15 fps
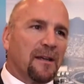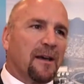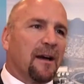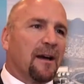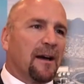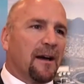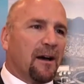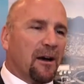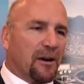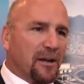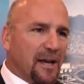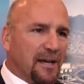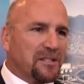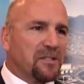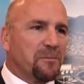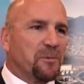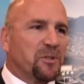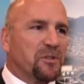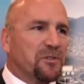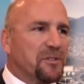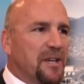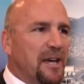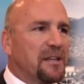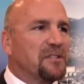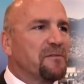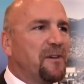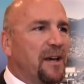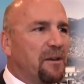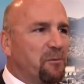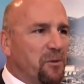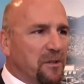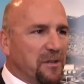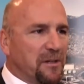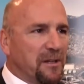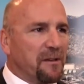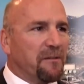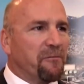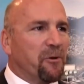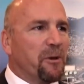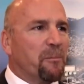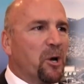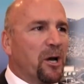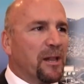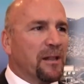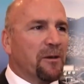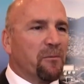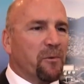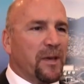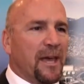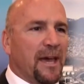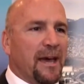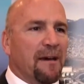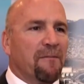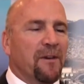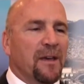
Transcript: our customers are satisfied with the delivery model that we have.